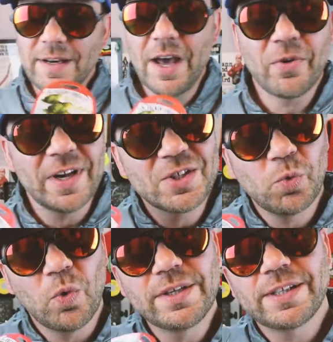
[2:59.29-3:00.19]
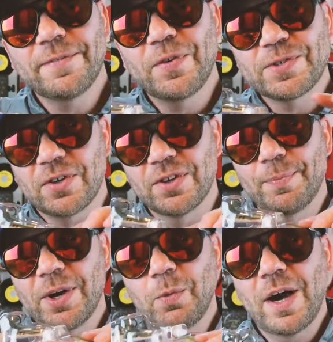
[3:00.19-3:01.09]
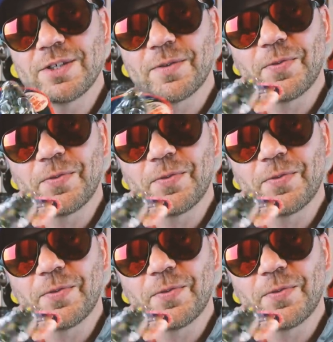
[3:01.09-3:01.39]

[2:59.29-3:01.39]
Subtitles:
Now there is one difference on the Budweiser